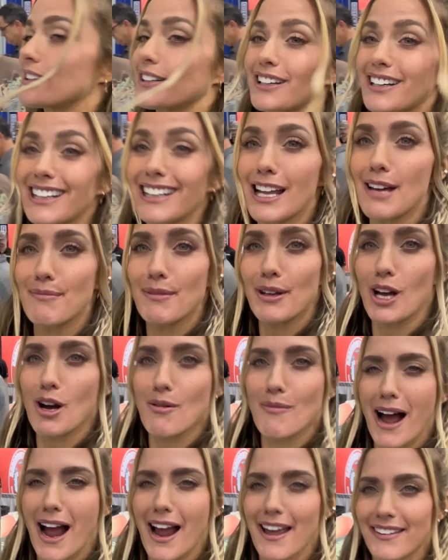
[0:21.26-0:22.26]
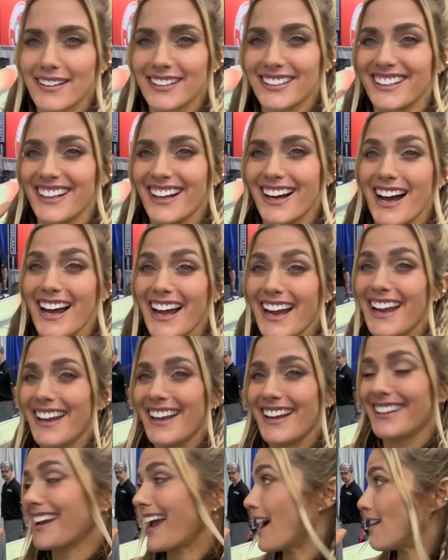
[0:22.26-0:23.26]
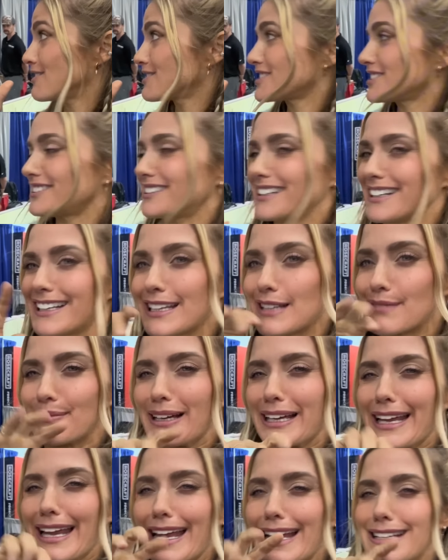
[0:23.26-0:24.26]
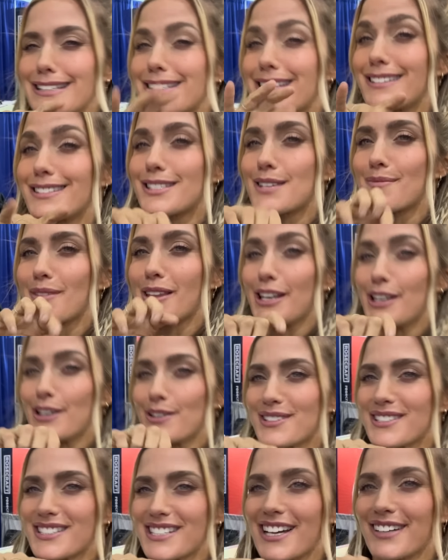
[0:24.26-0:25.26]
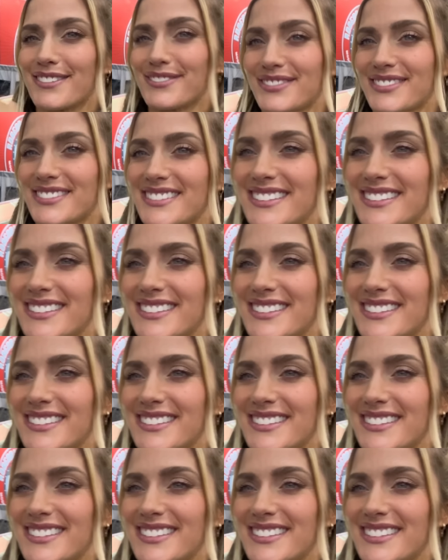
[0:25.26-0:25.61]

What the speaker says: They're going to let me go behind their counter and get my hands on some of the new stuff.